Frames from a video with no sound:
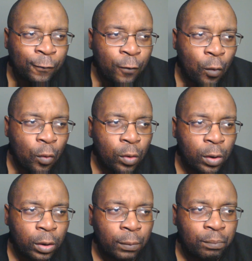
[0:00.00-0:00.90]

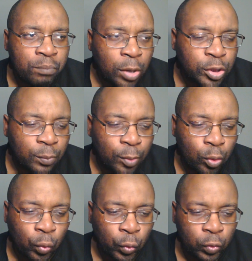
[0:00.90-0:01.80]
or multiple
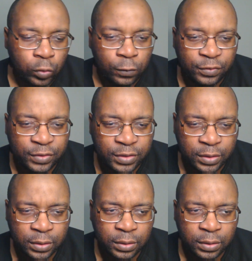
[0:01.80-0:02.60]
roofs